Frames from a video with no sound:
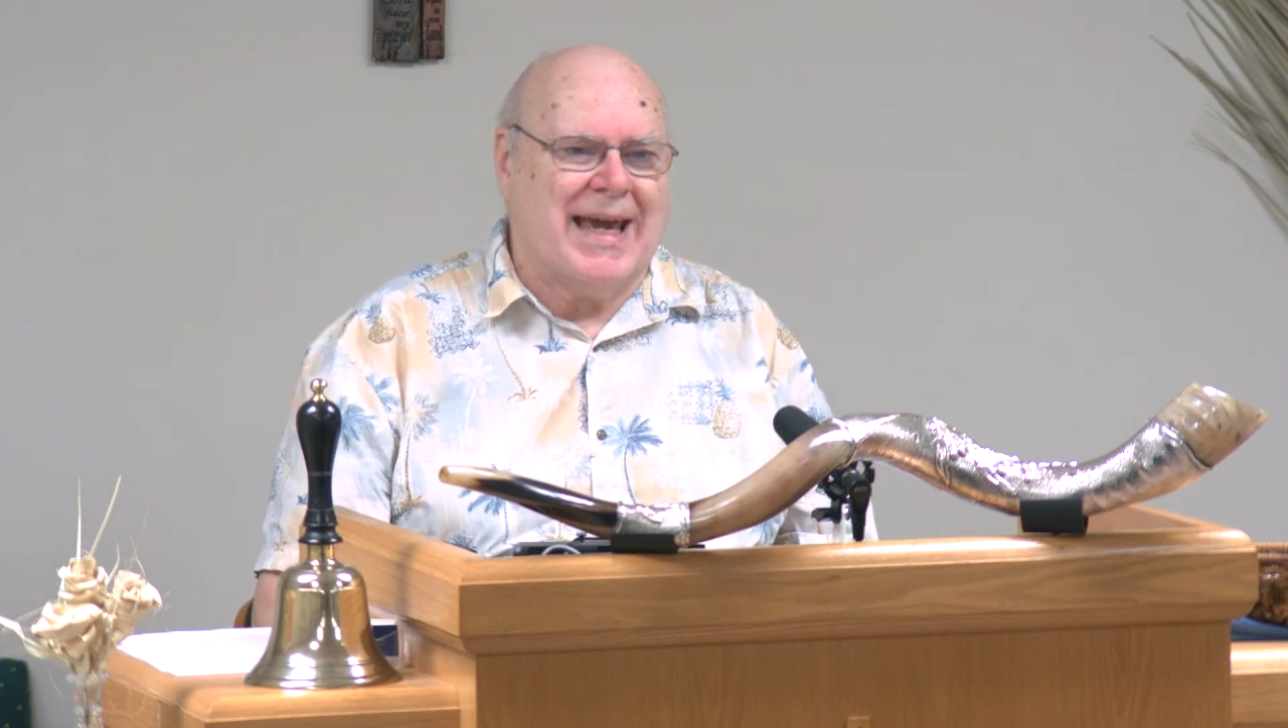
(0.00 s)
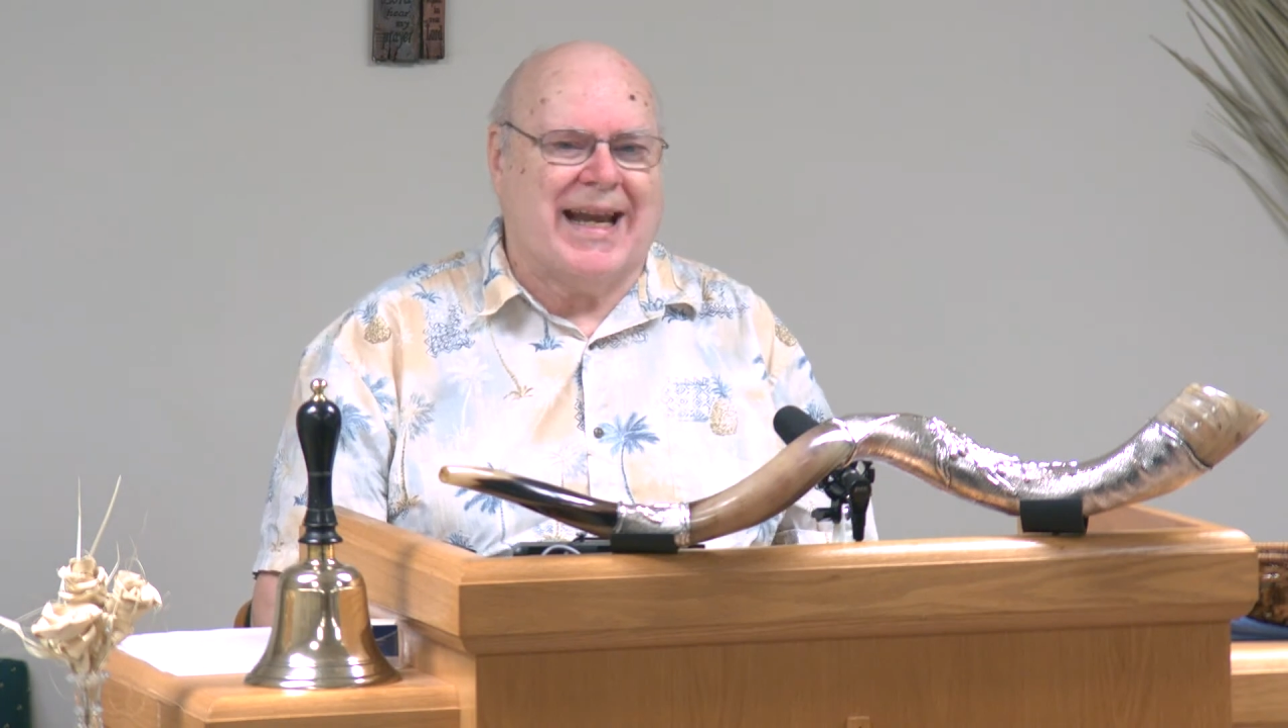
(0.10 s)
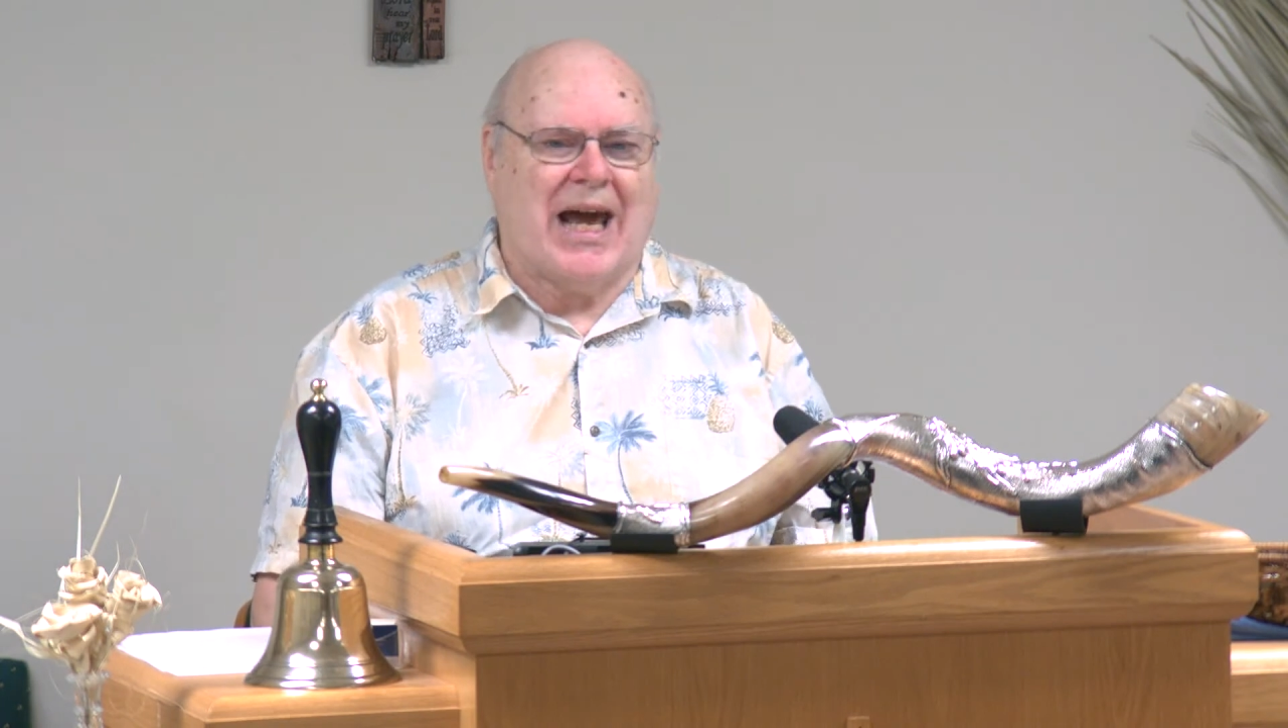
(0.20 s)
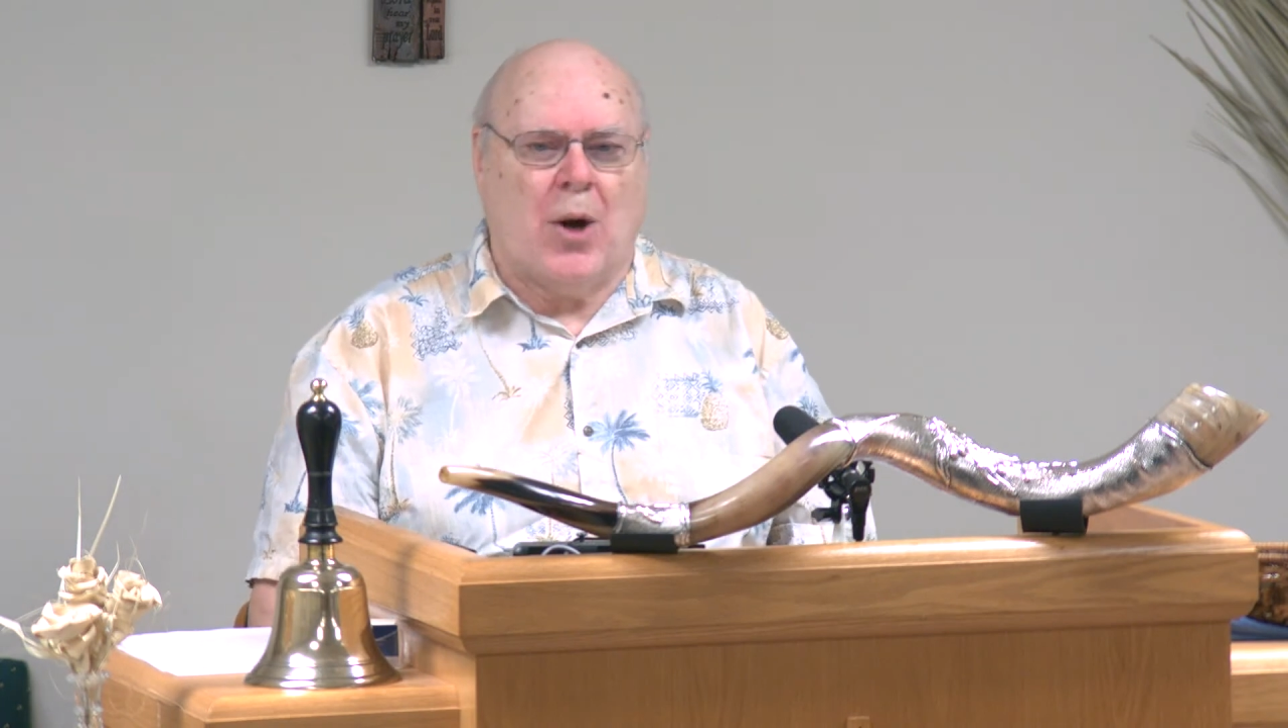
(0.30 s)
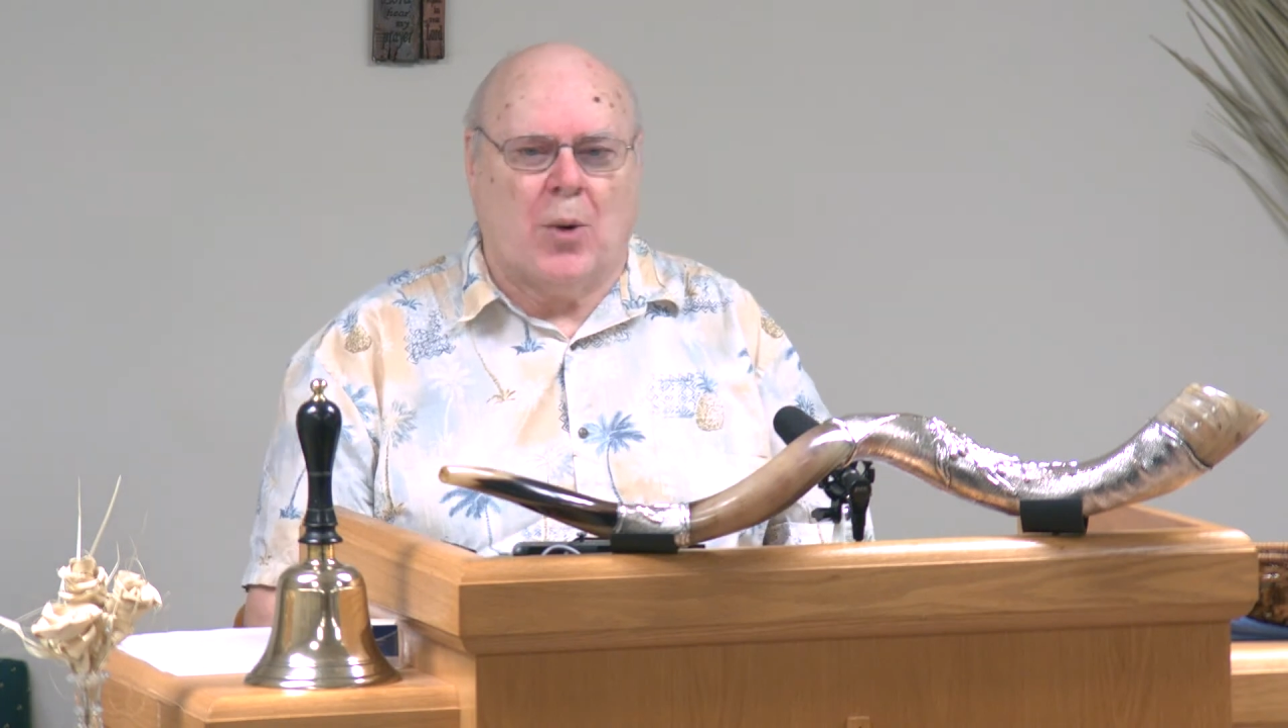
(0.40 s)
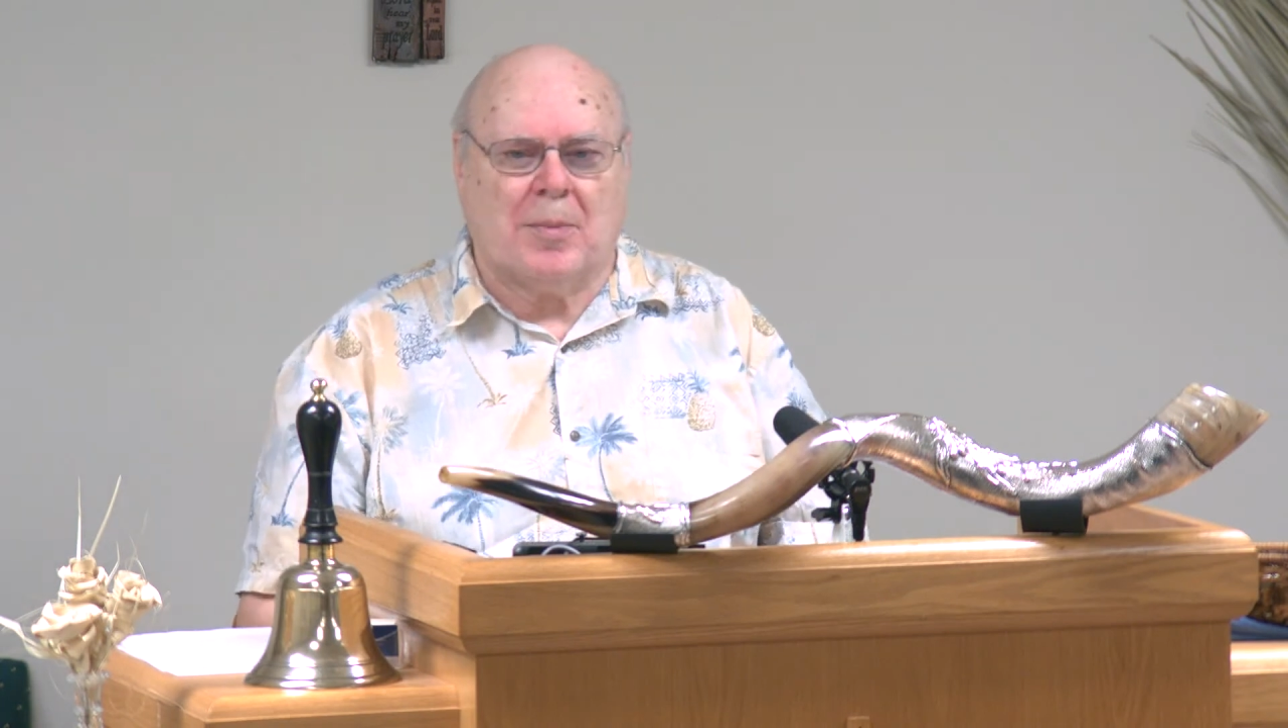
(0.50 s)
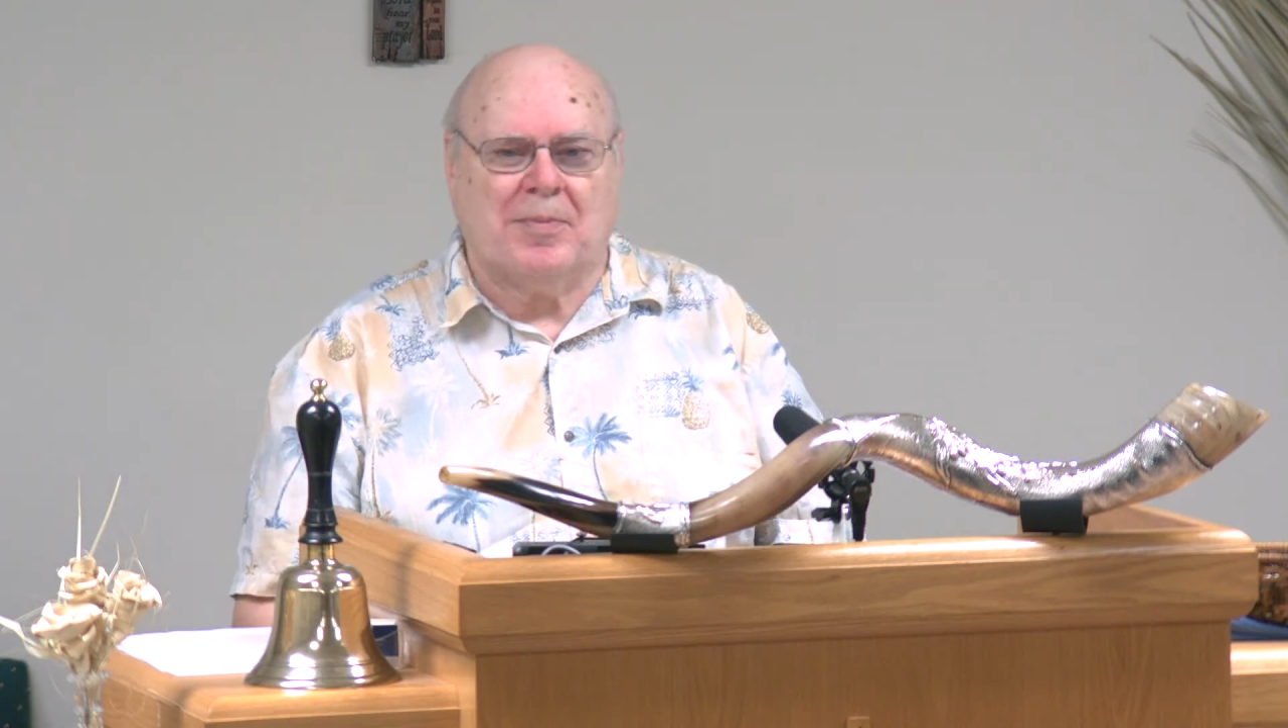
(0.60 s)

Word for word: and our